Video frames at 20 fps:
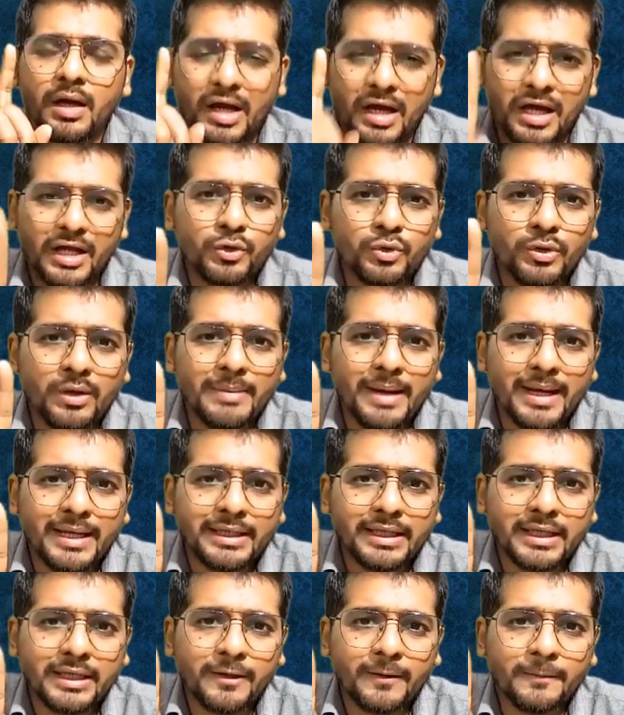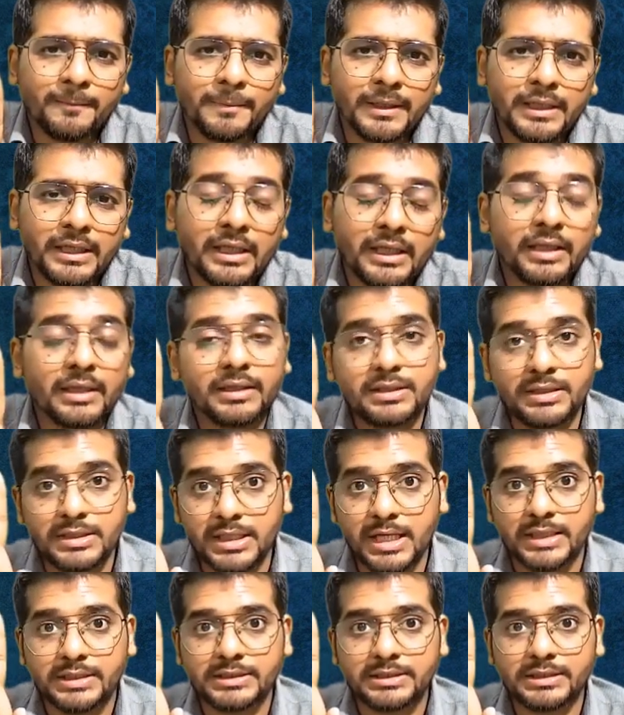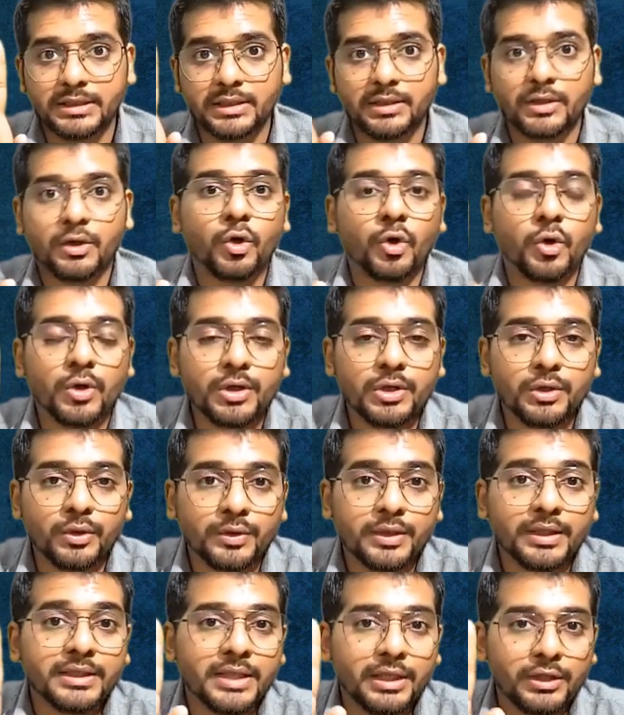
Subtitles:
Are you a banking company? Yes, sir. Okay.